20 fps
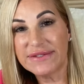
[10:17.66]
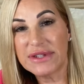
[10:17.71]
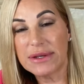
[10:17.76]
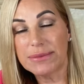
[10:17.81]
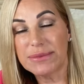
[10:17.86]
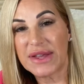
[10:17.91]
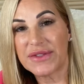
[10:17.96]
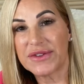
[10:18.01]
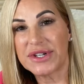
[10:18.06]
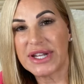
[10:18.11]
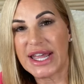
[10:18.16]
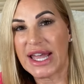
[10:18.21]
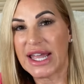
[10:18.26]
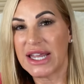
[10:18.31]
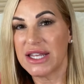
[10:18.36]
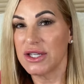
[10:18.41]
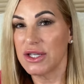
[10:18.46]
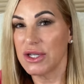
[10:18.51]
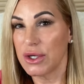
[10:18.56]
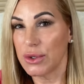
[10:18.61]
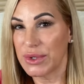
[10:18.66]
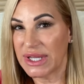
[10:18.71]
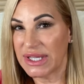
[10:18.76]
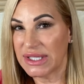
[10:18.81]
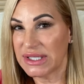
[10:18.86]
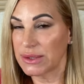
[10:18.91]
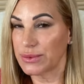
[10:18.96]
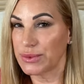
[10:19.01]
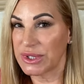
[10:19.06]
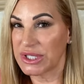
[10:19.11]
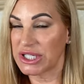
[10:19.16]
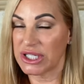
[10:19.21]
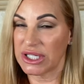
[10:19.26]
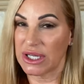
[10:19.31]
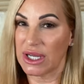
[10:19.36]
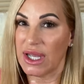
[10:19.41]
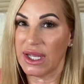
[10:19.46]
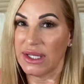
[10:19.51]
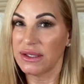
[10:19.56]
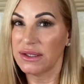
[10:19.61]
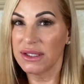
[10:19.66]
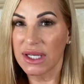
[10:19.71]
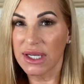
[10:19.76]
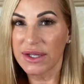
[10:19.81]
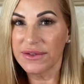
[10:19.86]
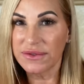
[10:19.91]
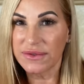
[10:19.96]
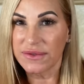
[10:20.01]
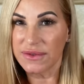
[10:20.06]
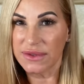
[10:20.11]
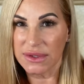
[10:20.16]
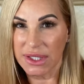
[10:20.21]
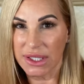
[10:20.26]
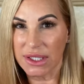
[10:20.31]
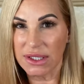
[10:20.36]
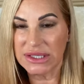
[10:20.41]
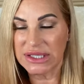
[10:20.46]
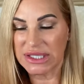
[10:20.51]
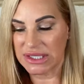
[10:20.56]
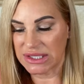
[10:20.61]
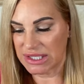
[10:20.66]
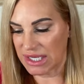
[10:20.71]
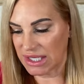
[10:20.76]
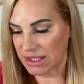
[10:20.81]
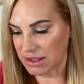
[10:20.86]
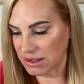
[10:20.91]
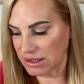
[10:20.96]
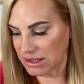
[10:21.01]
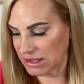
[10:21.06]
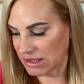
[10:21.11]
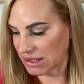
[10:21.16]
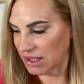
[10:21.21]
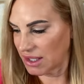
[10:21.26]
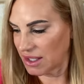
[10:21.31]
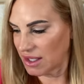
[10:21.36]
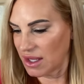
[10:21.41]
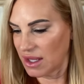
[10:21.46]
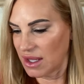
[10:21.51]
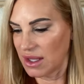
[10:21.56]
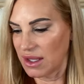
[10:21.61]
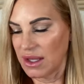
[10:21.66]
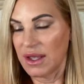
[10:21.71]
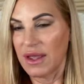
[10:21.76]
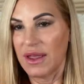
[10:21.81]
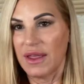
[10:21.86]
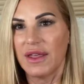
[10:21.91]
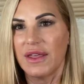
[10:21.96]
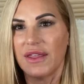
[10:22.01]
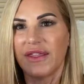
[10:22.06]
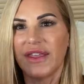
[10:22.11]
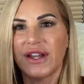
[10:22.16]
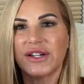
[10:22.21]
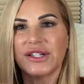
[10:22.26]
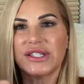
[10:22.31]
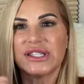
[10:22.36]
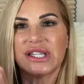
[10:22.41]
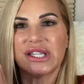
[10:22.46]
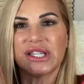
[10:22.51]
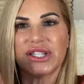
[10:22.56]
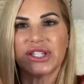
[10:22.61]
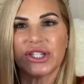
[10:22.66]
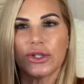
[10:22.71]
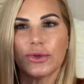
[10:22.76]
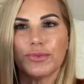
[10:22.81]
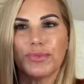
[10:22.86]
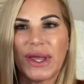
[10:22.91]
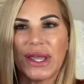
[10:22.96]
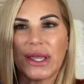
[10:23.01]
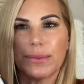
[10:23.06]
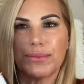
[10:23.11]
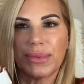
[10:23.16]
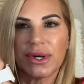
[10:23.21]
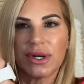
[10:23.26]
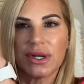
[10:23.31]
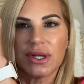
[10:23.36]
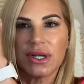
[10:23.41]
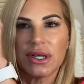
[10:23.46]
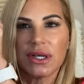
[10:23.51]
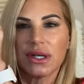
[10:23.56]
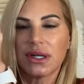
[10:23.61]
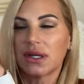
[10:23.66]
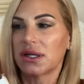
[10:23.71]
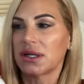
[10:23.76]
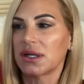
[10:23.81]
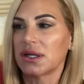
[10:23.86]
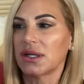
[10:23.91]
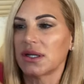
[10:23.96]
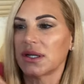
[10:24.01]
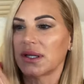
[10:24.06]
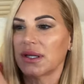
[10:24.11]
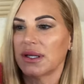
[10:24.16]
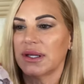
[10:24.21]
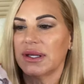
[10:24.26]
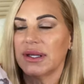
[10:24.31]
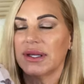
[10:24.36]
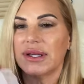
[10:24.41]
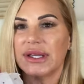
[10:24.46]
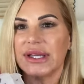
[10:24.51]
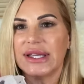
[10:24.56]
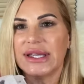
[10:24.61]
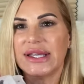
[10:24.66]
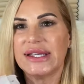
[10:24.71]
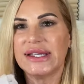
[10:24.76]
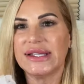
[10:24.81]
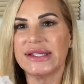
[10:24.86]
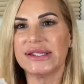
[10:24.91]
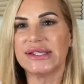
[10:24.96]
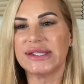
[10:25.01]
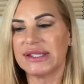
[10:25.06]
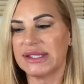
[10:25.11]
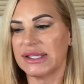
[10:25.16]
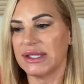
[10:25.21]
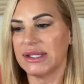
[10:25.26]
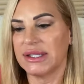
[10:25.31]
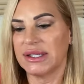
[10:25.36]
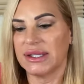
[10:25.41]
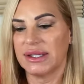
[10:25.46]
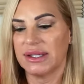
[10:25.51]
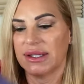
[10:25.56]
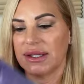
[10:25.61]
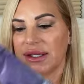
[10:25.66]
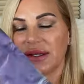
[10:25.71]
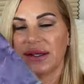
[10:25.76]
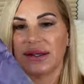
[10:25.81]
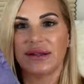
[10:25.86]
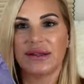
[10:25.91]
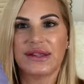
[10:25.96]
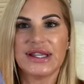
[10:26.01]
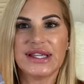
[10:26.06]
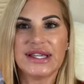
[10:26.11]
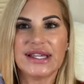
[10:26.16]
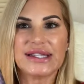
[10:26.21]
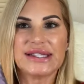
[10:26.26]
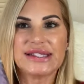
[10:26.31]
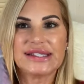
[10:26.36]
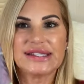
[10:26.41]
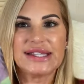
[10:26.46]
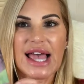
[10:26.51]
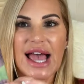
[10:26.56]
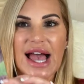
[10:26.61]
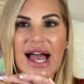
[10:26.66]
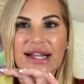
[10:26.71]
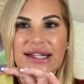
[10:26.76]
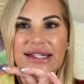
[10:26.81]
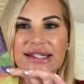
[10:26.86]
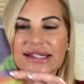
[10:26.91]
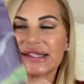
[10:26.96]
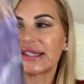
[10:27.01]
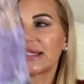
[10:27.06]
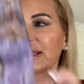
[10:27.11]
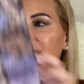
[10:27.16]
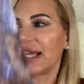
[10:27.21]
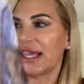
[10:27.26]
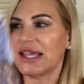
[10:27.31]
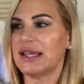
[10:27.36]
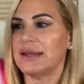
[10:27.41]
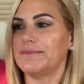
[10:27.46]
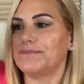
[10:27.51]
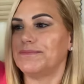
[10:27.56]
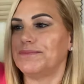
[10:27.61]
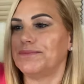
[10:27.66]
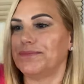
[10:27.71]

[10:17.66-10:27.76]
them the other day, I noticed, which I love little details, their tissue paper is the exact same.